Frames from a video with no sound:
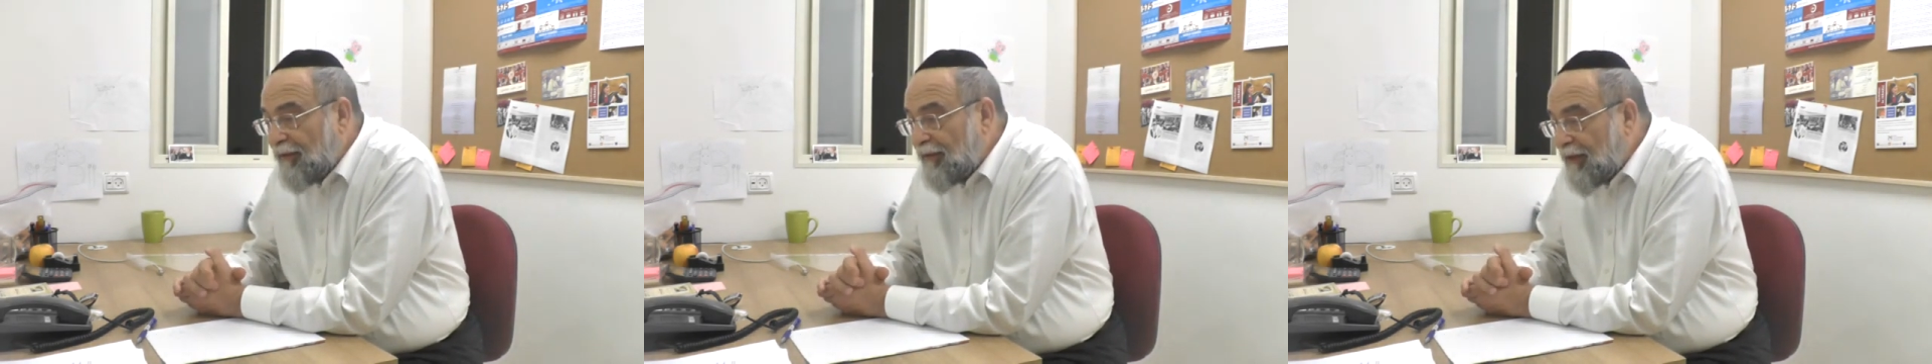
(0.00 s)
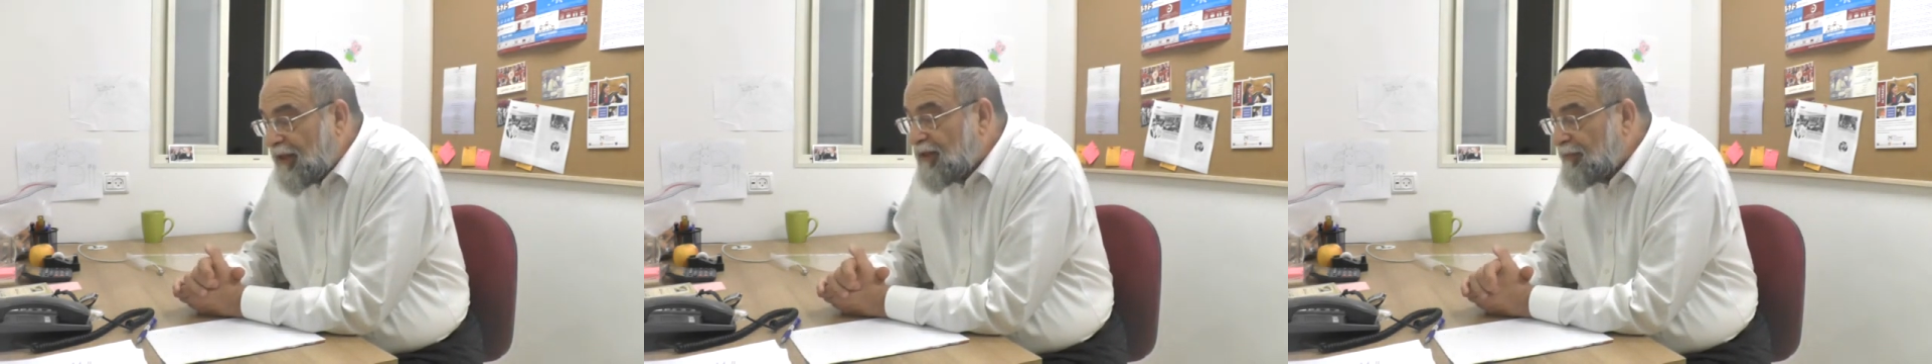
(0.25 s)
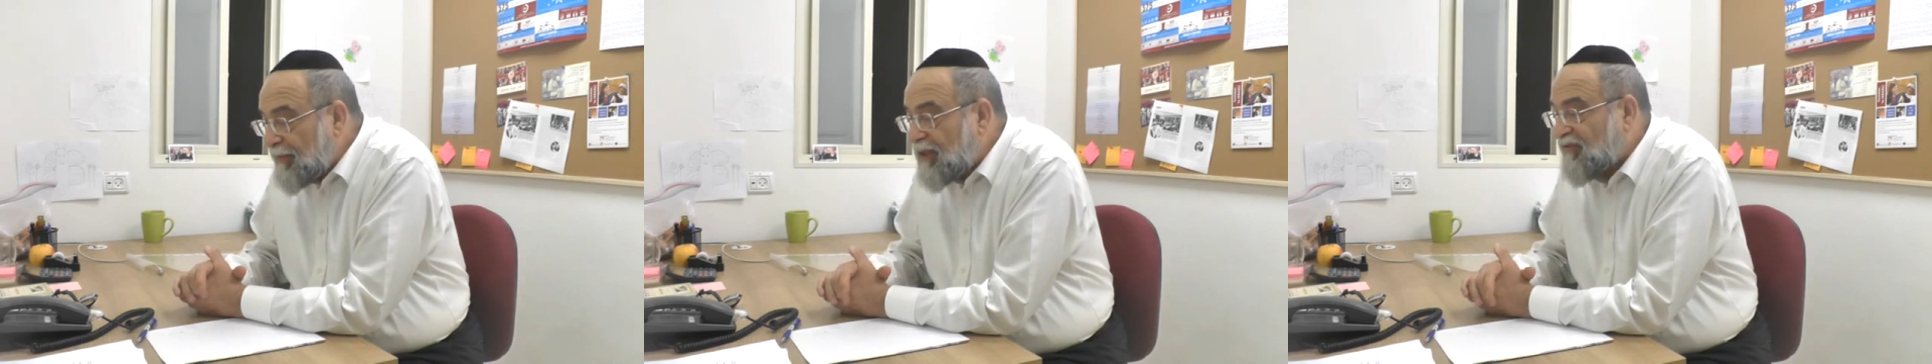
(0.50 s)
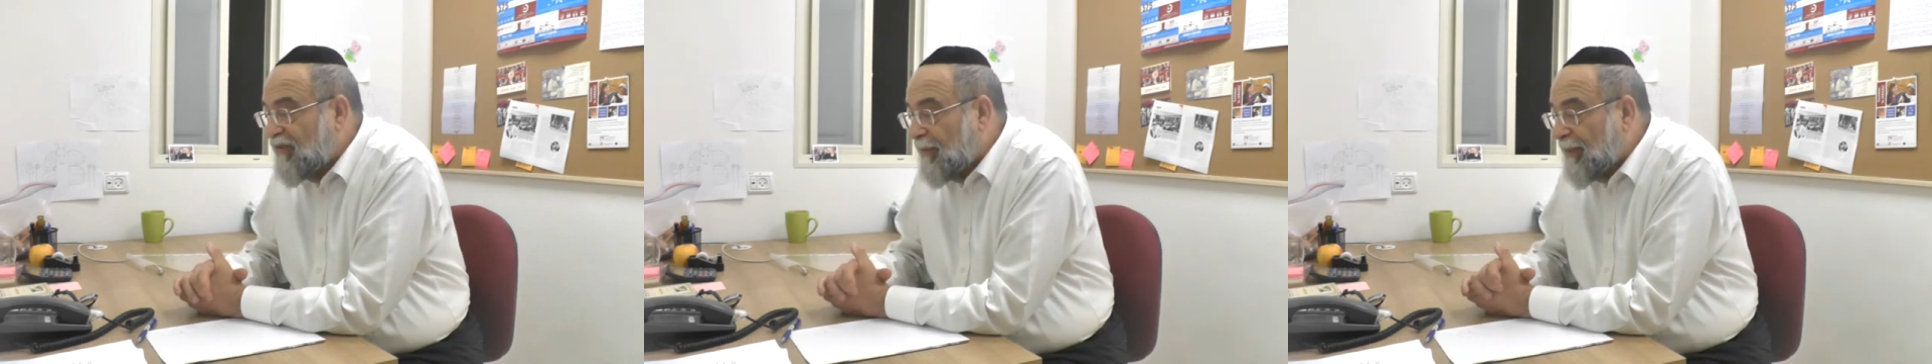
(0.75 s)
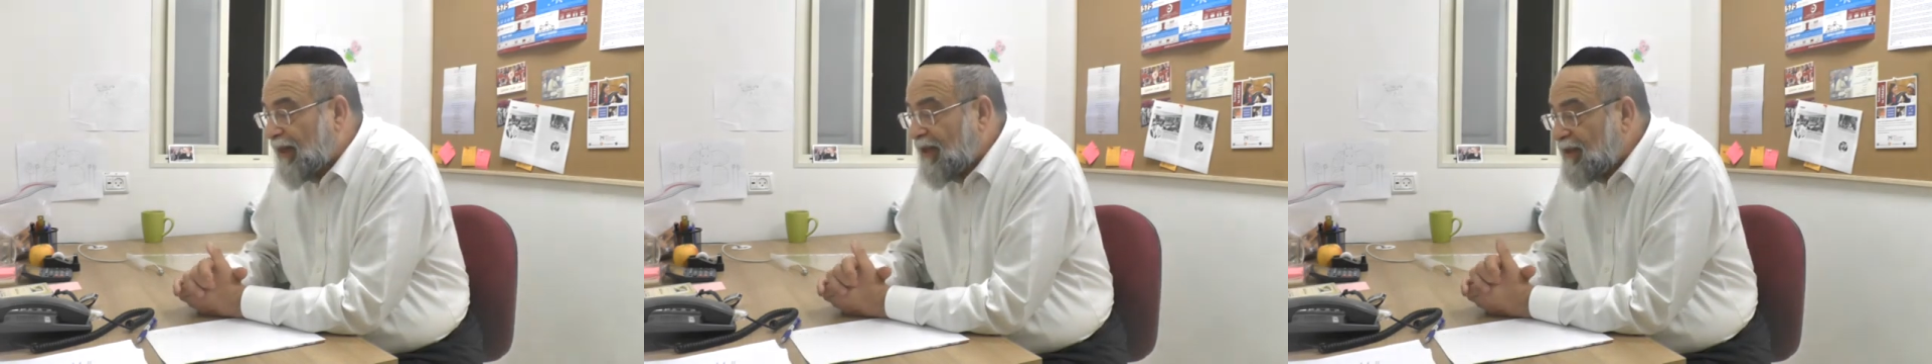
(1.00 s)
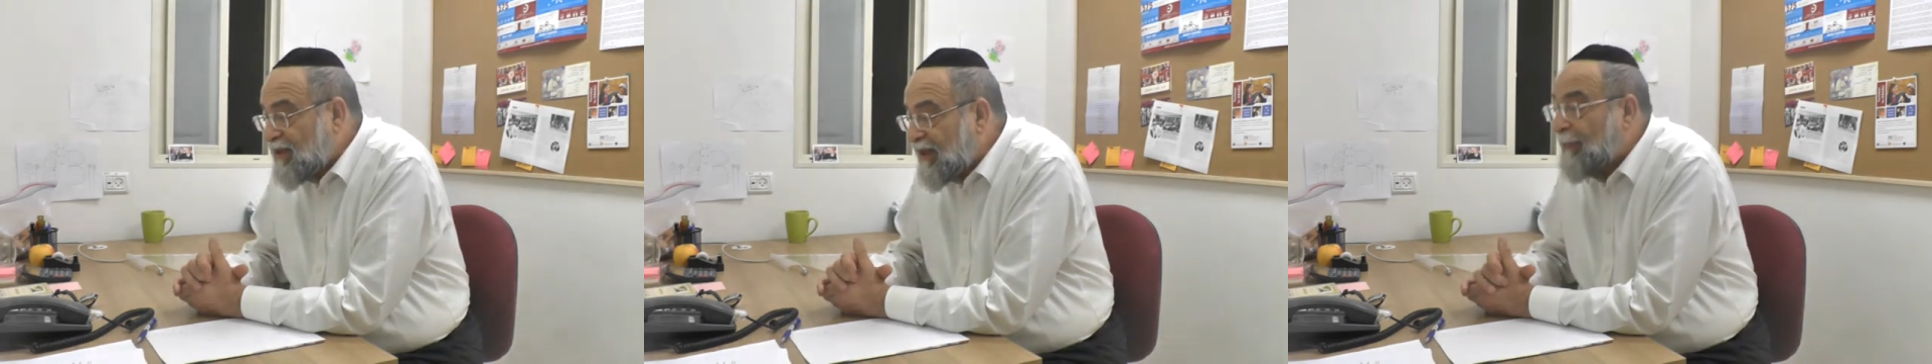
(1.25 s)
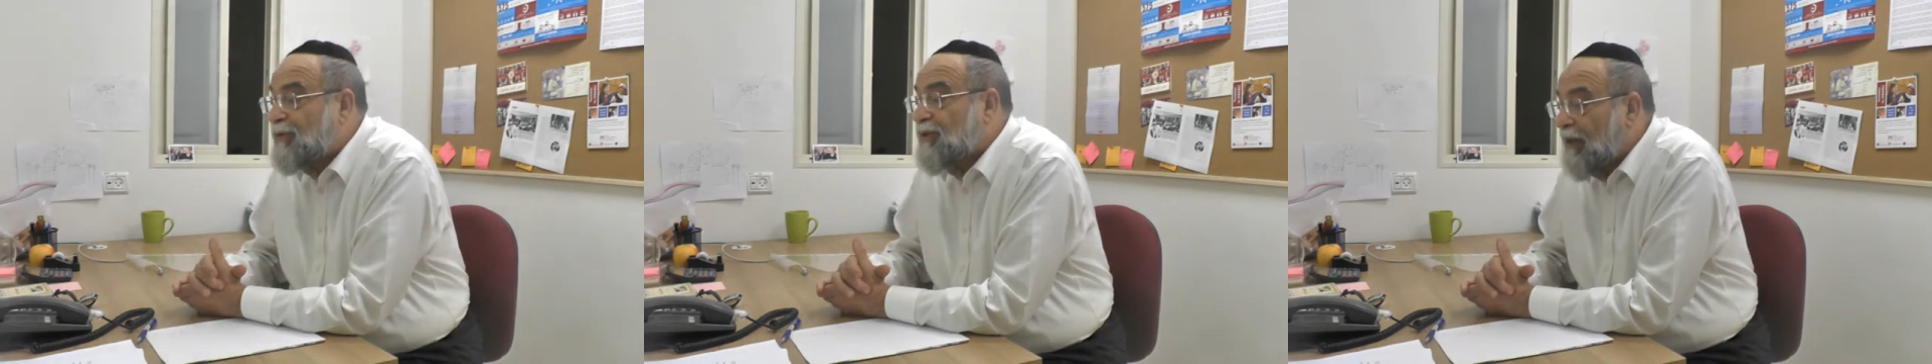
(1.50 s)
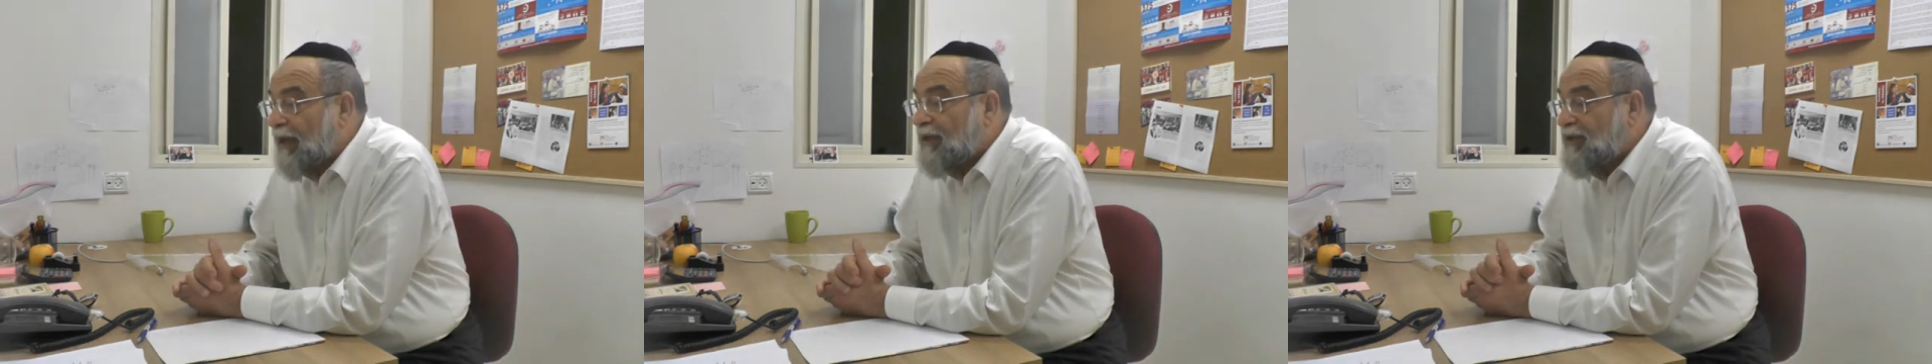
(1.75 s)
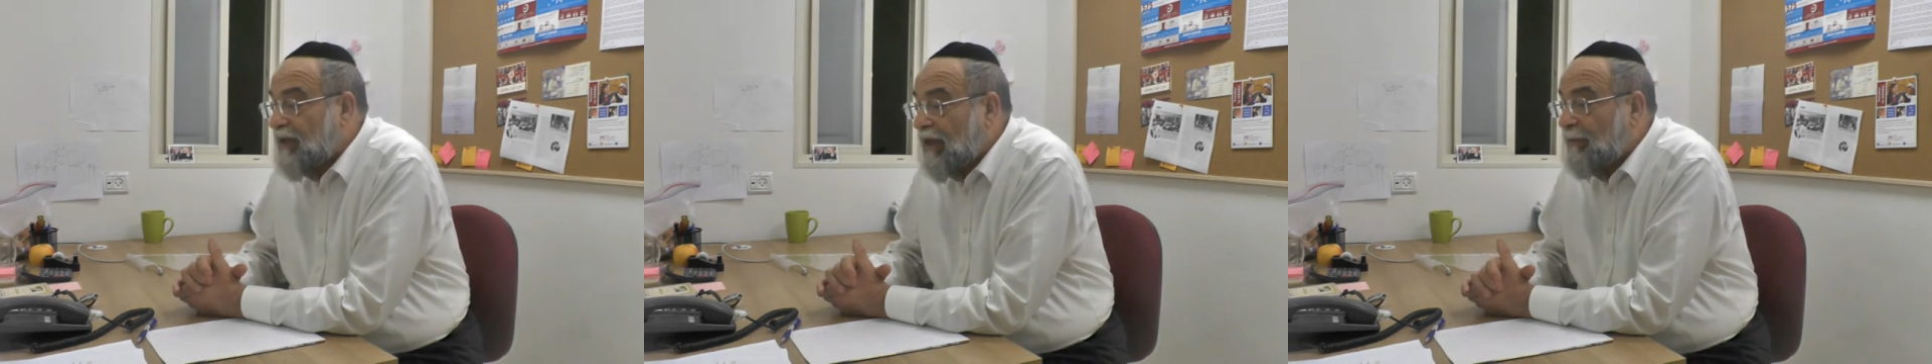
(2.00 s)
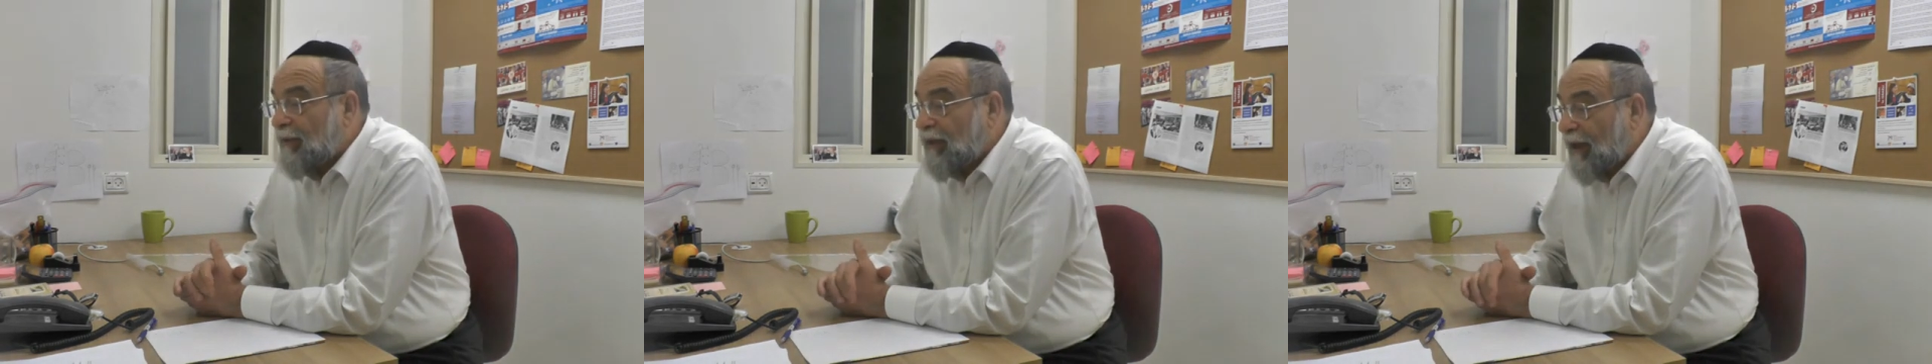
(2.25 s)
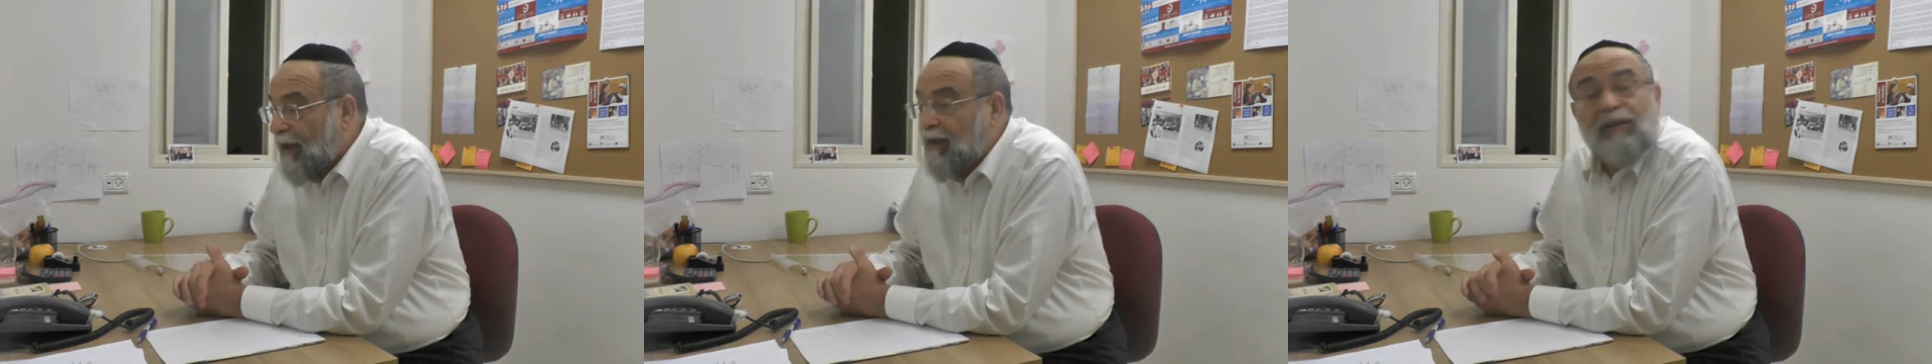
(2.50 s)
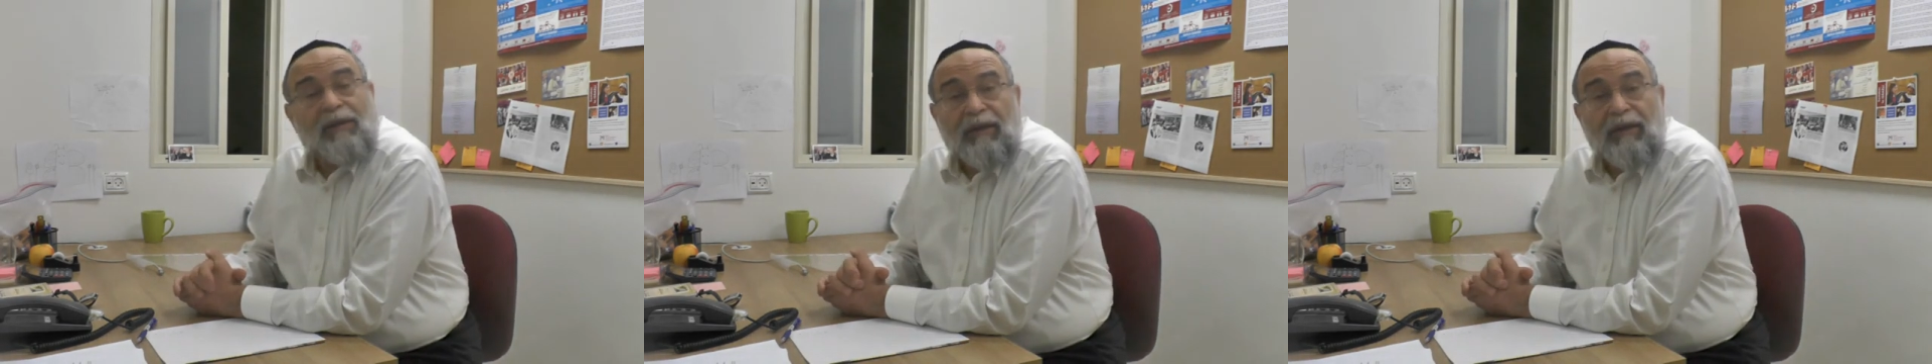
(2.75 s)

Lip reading: this mitzvah by conceptualizing Amalek